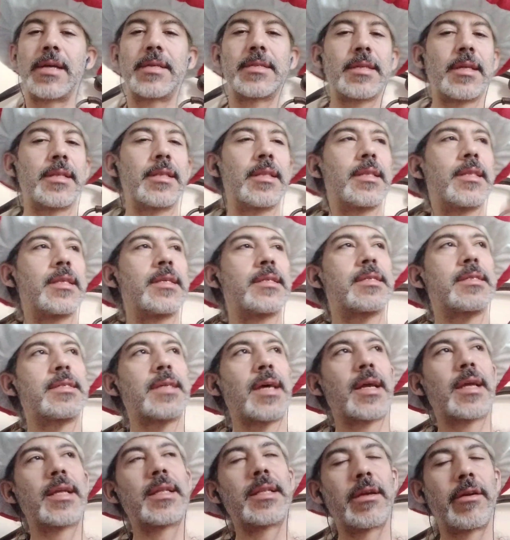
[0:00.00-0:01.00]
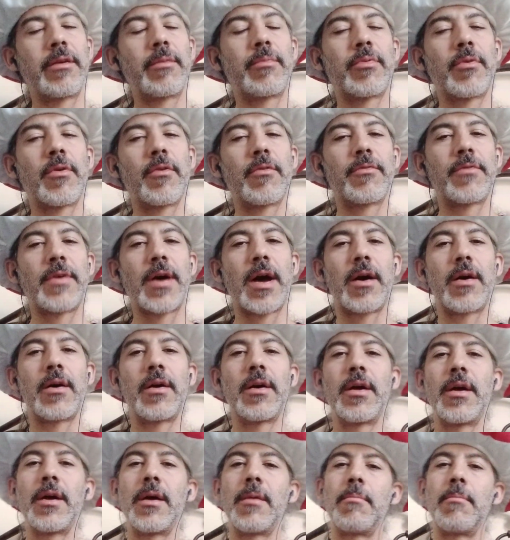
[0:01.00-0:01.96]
It's under this secondary profile.